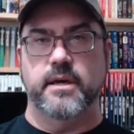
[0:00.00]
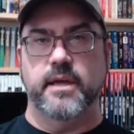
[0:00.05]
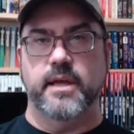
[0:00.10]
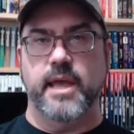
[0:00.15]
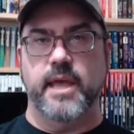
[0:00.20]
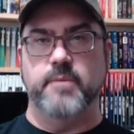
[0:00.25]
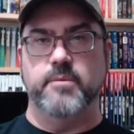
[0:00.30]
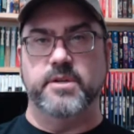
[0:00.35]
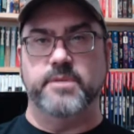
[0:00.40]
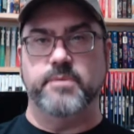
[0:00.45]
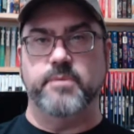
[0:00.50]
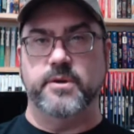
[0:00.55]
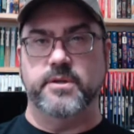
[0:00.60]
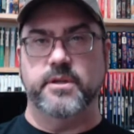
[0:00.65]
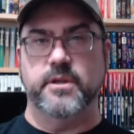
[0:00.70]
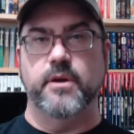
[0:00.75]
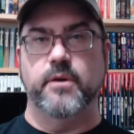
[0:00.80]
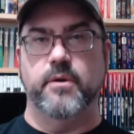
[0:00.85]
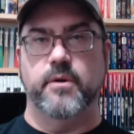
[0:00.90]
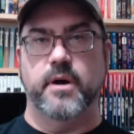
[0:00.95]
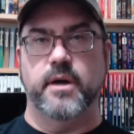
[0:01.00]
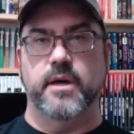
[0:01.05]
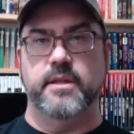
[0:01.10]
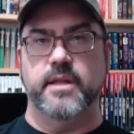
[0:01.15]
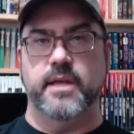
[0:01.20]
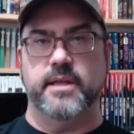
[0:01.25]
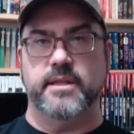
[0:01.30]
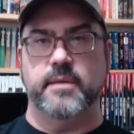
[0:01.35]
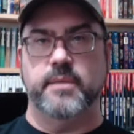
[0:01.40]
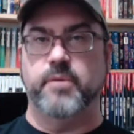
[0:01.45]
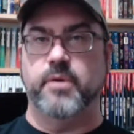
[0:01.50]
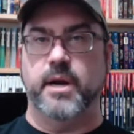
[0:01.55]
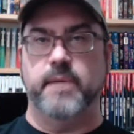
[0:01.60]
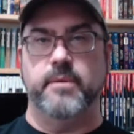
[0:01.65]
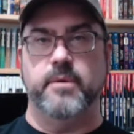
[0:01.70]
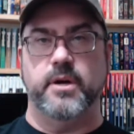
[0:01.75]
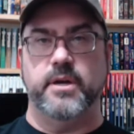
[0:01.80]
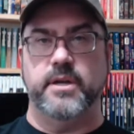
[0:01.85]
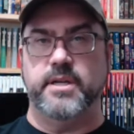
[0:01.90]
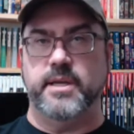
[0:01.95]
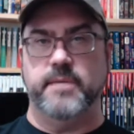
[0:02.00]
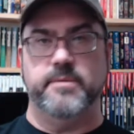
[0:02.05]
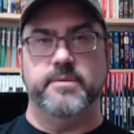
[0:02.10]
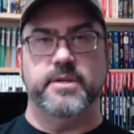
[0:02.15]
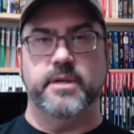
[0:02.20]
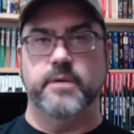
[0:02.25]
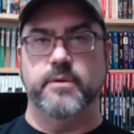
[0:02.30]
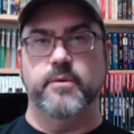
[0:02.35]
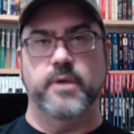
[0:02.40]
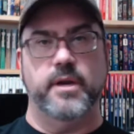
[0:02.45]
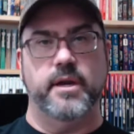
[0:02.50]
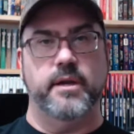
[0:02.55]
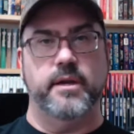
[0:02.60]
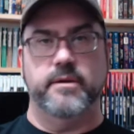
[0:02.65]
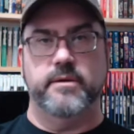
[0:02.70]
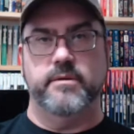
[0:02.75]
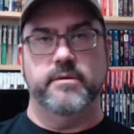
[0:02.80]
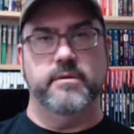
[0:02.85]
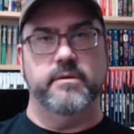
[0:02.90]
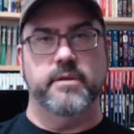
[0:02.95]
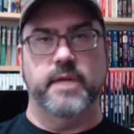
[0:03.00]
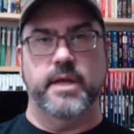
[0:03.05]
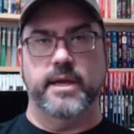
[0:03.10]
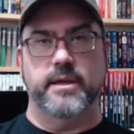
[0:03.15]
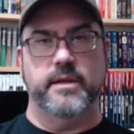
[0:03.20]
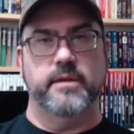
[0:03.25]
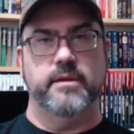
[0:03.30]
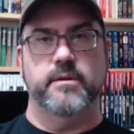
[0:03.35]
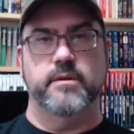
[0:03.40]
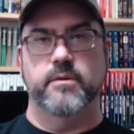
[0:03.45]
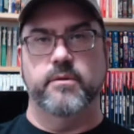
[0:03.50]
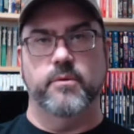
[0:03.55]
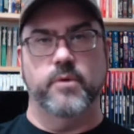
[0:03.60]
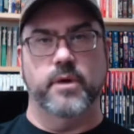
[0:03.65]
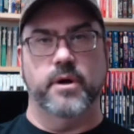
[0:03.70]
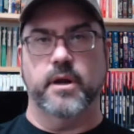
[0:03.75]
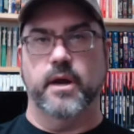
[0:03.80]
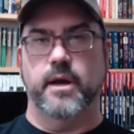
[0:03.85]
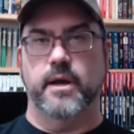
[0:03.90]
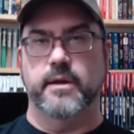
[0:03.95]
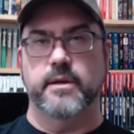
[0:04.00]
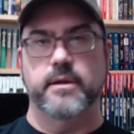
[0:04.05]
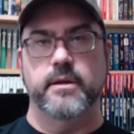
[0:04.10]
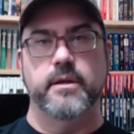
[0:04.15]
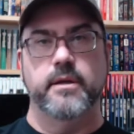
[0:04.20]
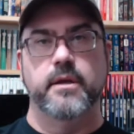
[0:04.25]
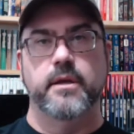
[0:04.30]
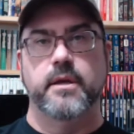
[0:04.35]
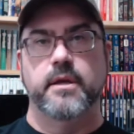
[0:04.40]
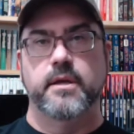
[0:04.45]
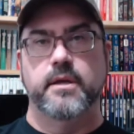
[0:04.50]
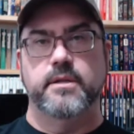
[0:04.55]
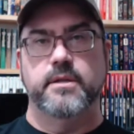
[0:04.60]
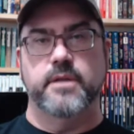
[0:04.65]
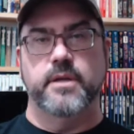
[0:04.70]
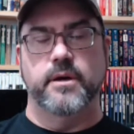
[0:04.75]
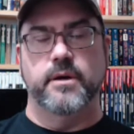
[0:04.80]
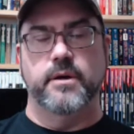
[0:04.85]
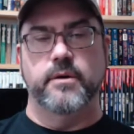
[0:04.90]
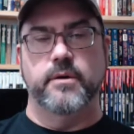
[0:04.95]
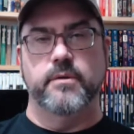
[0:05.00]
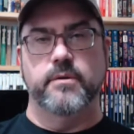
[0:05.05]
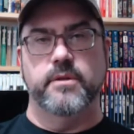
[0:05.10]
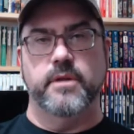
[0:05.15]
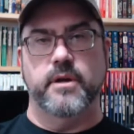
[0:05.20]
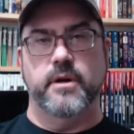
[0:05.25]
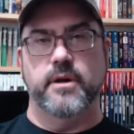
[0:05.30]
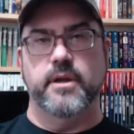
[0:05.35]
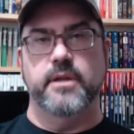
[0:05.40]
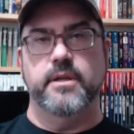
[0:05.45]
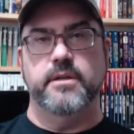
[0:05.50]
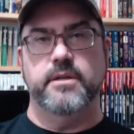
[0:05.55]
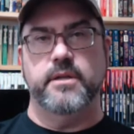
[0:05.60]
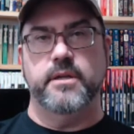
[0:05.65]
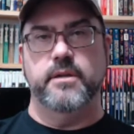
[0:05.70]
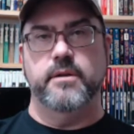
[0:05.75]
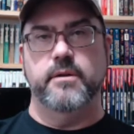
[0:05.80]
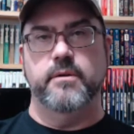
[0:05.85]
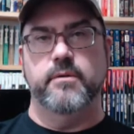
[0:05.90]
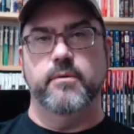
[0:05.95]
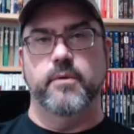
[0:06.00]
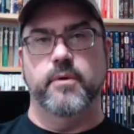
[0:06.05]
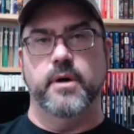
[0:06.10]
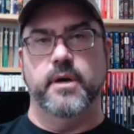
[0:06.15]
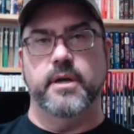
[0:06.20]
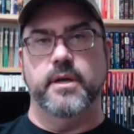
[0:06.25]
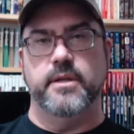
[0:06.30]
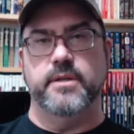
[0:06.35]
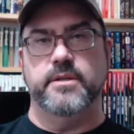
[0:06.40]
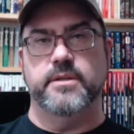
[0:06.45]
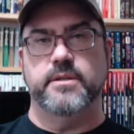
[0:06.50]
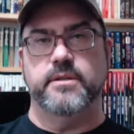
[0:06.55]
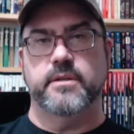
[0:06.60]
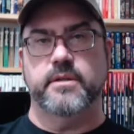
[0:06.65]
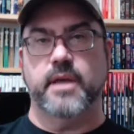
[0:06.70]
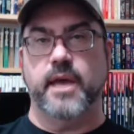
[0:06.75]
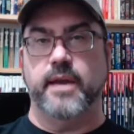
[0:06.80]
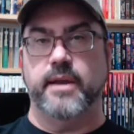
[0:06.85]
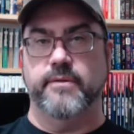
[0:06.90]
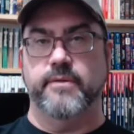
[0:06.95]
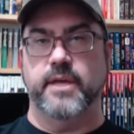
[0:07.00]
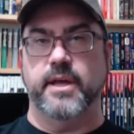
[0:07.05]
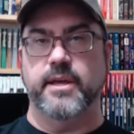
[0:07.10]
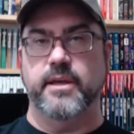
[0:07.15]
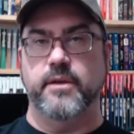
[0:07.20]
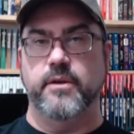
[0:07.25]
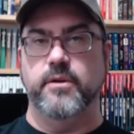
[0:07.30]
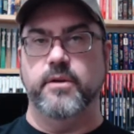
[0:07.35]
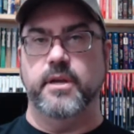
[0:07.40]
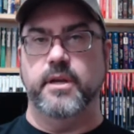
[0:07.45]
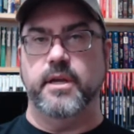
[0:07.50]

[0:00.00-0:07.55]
the game was supposed to go on that the primary teams didn't want to like work on. So their engine was kind of like